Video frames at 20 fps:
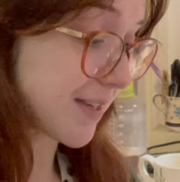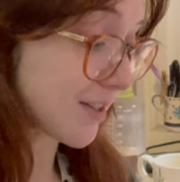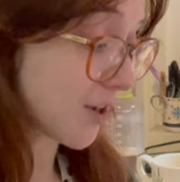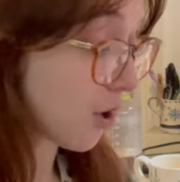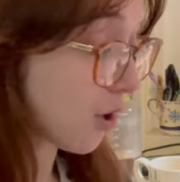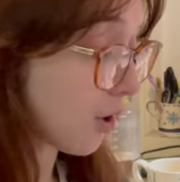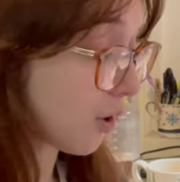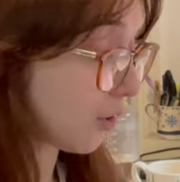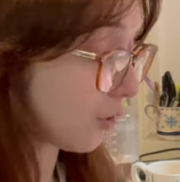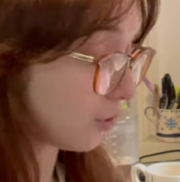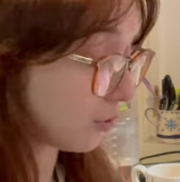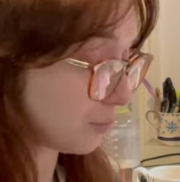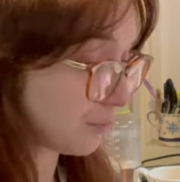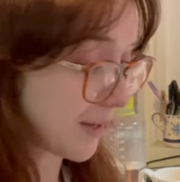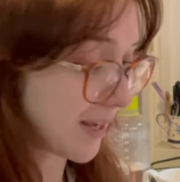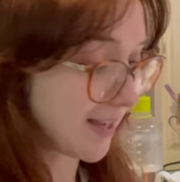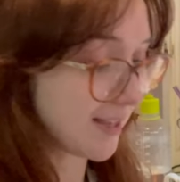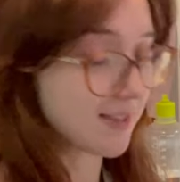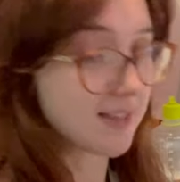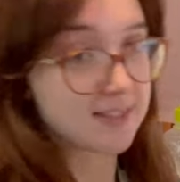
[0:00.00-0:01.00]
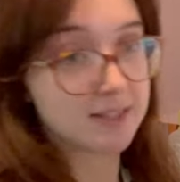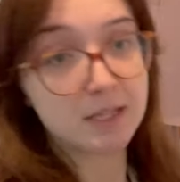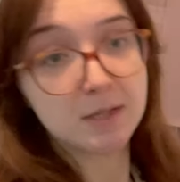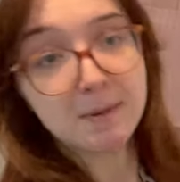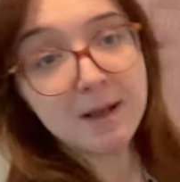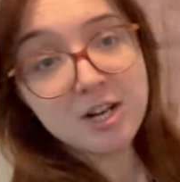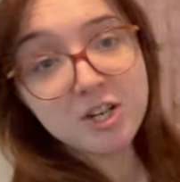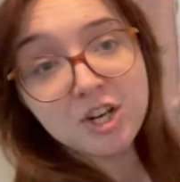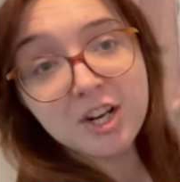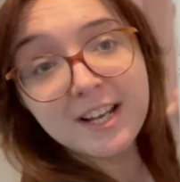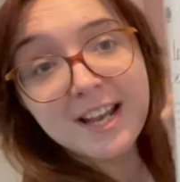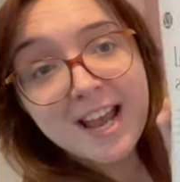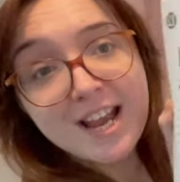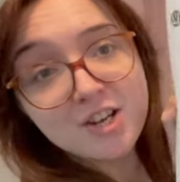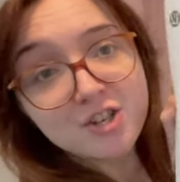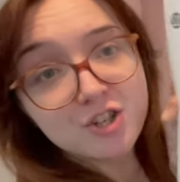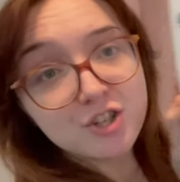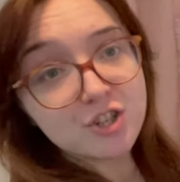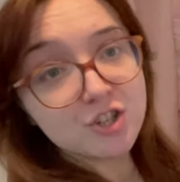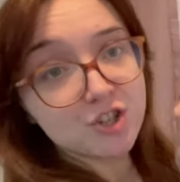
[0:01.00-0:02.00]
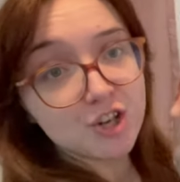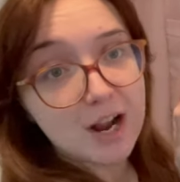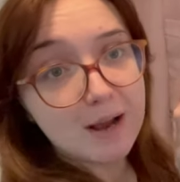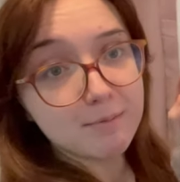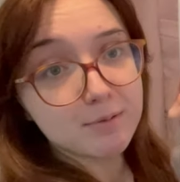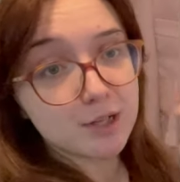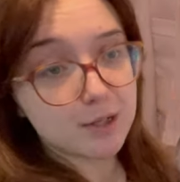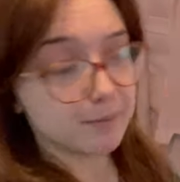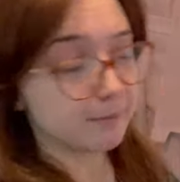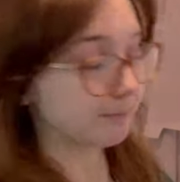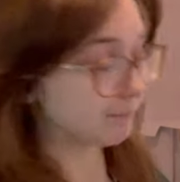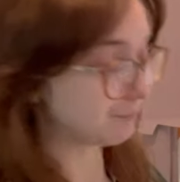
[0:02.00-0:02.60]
whole bit, there's a special occasions chapter.